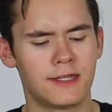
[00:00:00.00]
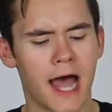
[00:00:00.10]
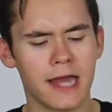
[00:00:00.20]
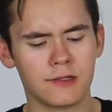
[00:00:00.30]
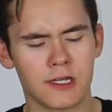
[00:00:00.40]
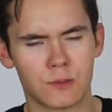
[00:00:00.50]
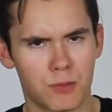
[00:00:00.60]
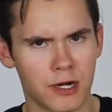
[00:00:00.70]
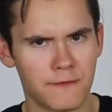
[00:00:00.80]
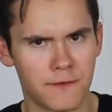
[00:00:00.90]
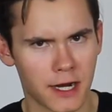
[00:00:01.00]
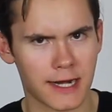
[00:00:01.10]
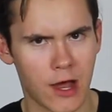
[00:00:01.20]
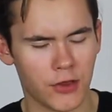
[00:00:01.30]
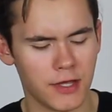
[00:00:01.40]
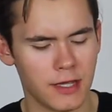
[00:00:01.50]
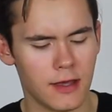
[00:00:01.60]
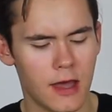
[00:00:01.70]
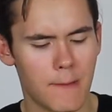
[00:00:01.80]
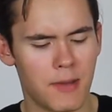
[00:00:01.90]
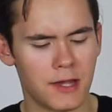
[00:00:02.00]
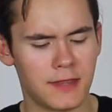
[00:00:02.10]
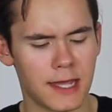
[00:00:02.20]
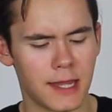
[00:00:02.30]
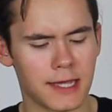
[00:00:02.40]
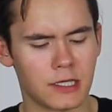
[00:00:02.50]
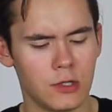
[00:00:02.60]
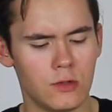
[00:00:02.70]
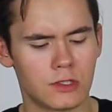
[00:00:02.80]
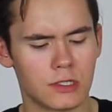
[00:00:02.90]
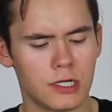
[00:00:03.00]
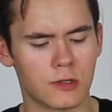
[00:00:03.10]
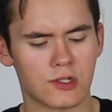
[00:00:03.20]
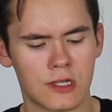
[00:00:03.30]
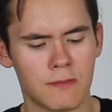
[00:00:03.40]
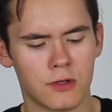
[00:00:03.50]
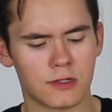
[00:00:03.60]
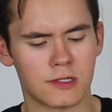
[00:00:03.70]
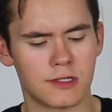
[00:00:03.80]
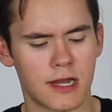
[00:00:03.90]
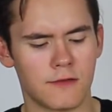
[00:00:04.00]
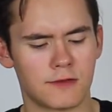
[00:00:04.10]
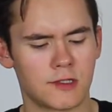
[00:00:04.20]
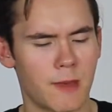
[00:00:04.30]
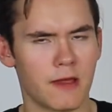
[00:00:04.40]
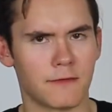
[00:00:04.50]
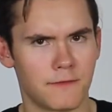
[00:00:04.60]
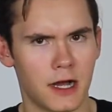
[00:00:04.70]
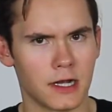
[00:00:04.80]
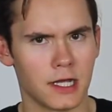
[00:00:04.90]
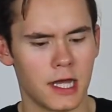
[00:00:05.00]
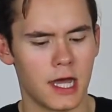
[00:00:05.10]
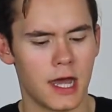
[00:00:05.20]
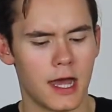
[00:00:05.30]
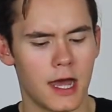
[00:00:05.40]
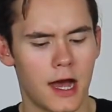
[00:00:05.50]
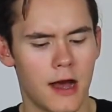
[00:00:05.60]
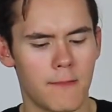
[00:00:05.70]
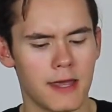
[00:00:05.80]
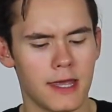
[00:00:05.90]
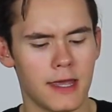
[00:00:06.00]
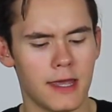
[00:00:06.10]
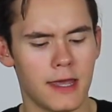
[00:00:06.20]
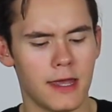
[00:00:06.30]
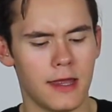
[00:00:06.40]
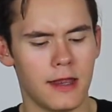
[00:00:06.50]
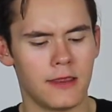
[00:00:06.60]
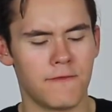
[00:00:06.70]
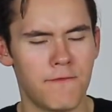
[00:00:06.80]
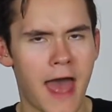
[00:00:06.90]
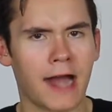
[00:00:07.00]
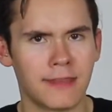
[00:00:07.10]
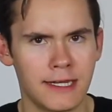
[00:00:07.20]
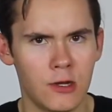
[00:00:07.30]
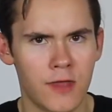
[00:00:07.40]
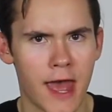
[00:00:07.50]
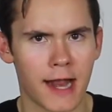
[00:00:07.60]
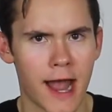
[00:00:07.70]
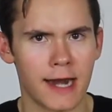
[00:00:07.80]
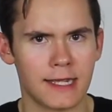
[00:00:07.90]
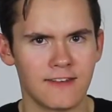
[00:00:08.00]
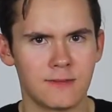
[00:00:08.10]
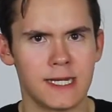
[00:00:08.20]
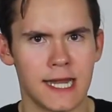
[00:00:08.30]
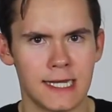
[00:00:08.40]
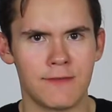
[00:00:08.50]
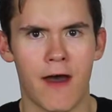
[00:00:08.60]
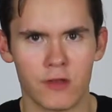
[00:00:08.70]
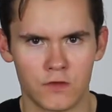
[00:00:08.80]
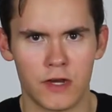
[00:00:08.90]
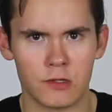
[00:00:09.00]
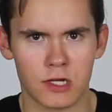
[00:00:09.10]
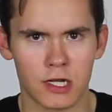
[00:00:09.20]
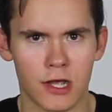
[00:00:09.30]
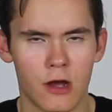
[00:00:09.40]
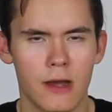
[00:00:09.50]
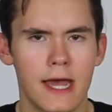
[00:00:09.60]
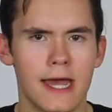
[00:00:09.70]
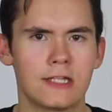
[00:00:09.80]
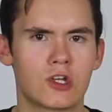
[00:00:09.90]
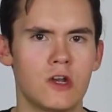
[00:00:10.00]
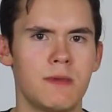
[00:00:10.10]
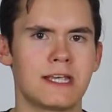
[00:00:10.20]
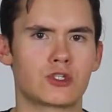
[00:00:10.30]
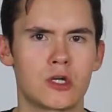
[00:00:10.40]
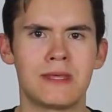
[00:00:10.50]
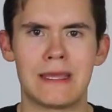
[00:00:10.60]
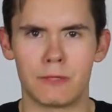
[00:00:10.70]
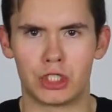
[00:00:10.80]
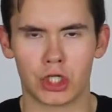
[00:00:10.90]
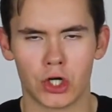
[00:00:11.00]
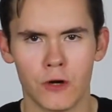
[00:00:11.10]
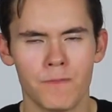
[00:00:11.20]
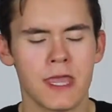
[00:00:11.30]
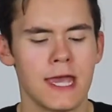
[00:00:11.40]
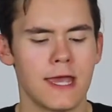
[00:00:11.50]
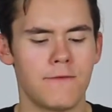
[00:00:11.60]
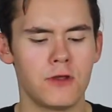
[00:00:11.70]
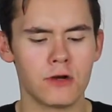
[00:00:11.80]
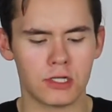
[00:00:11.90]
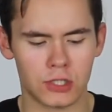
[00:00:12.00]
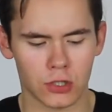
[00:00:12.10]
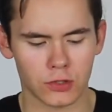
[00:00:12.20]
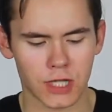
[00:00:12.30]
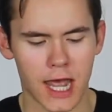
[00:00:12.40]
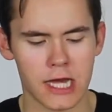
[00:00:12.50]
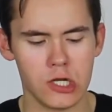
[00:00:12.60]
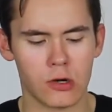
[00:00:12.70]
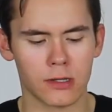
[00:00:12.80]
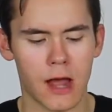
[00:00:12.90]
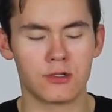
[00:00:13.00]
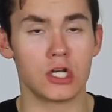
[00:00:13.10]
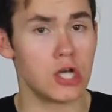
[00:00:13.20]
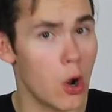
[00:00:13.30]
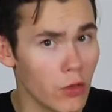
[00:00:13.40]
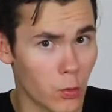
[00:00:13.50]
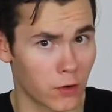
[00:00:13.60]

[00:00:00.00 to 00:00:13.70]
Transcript: The title says pretty fucking healthy, but they like used, you know, symbols instead of spelling fuck. Um, it, the fact they do that kind of gives me an idea of how this video is going to go. It's going to be extremely immature. If you're an adult and you are allowed to know the